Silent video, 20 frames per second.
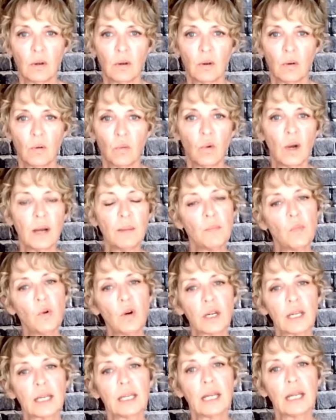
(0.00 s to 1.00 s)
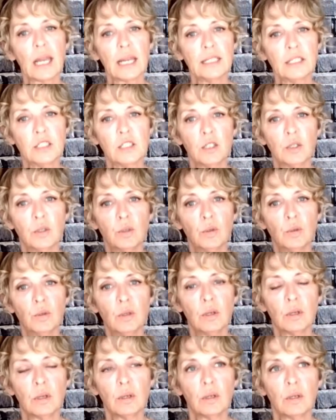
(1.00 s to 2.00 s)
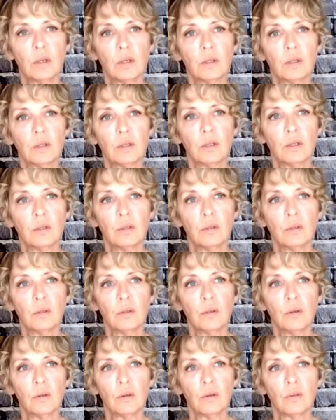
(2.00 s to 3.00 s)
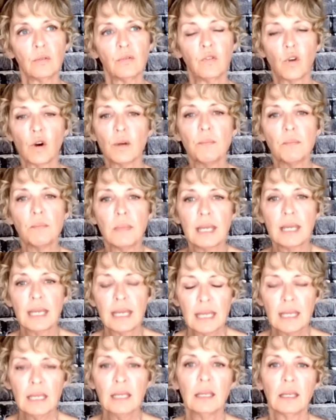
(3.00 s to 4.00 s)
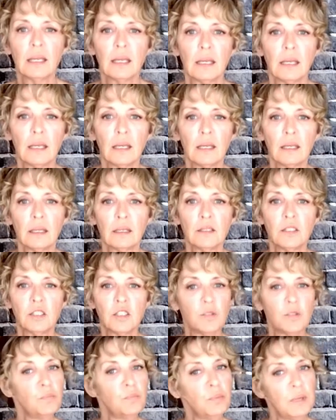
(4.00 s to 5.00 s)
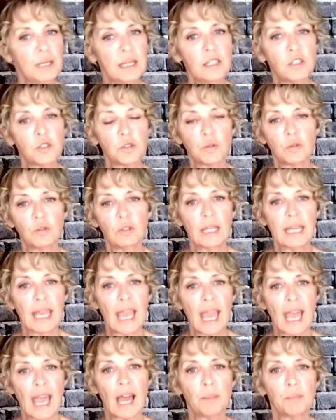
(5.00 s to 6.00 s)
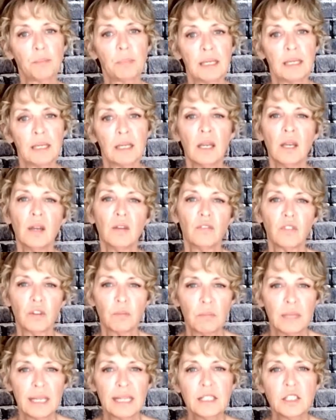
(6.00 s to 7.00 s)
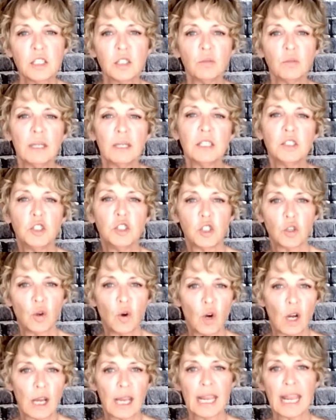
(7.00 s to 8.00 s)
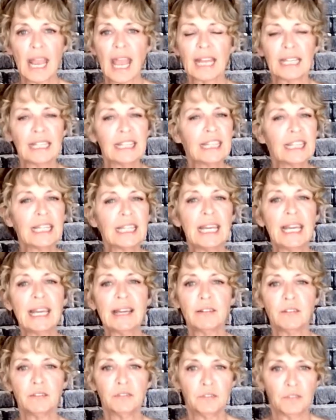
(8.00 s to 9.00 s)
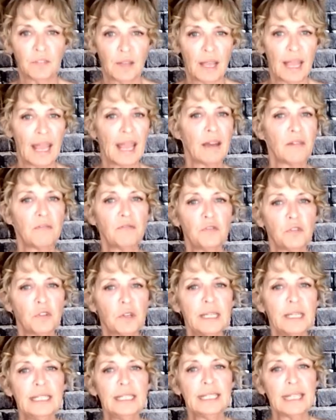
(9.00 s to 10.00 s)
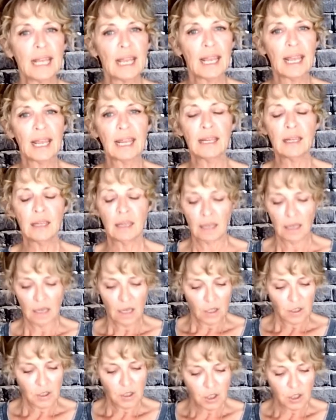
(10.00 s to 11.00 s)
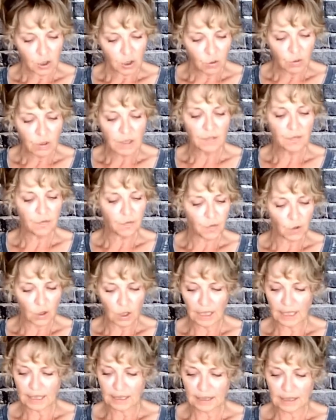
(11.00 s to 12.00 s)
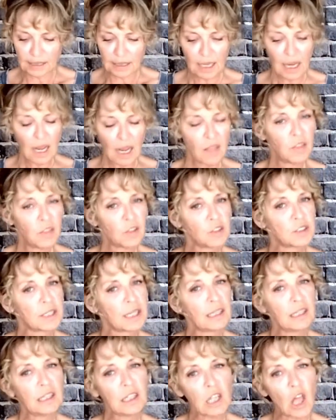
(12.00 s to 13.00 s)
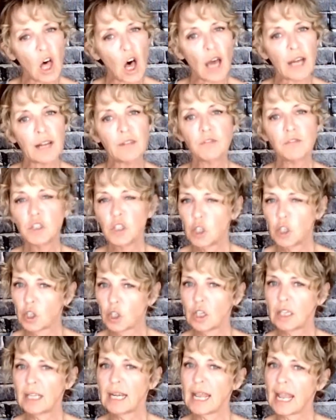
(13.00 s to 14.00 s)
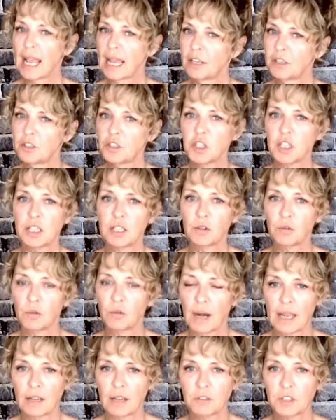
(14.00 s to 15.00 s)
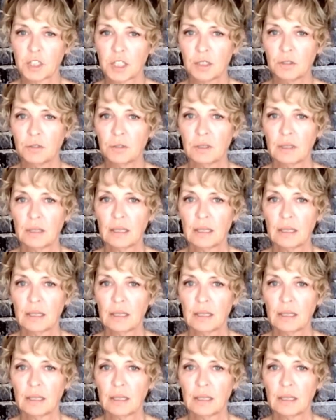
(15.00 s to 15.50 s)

What more can I do for me to be truly happy? For me to enjoy and live every day to the fullest. There's a lot of good energy around you.